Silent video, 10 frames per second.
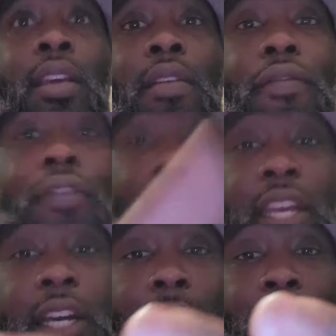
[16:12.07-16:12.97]
for
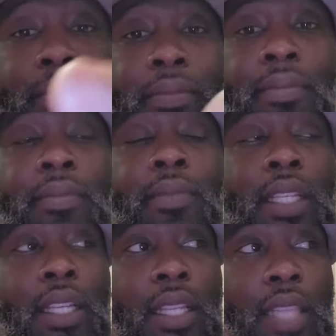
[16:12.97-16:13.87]
them
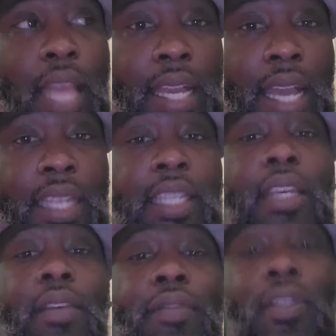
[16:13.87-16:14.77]
like I
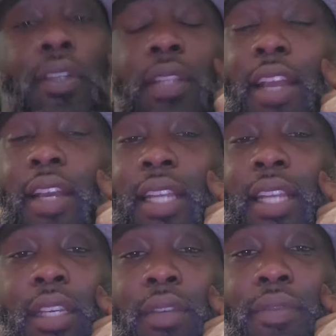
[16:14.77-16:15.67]
did for
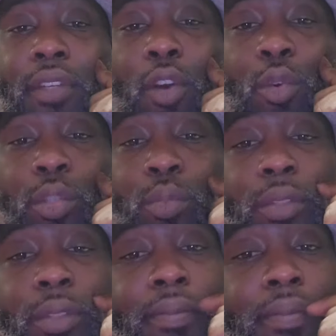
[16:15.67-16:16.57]
the Wholesome
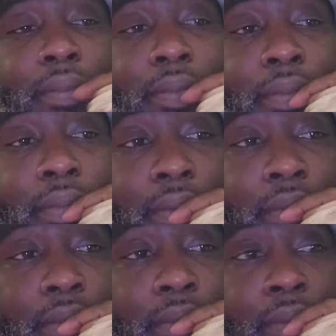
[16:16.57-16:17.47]
One.
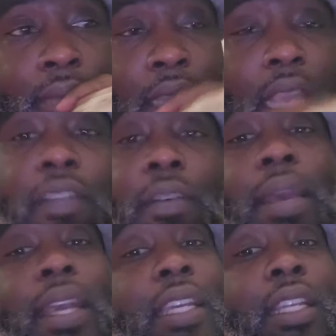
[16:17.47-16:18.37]
Even
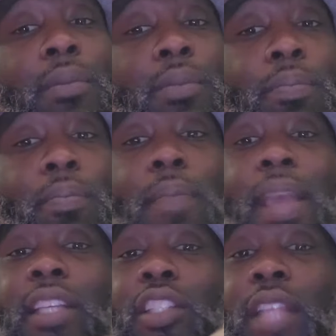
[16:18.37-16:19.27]
making him
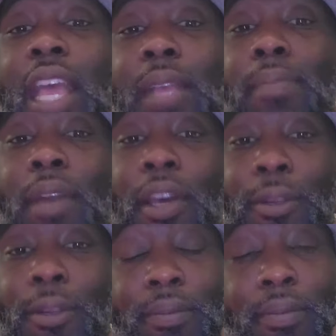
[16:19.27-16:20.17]
make his name
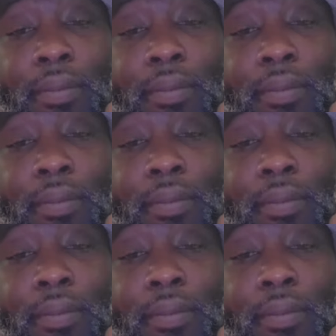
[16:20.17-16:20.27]
better.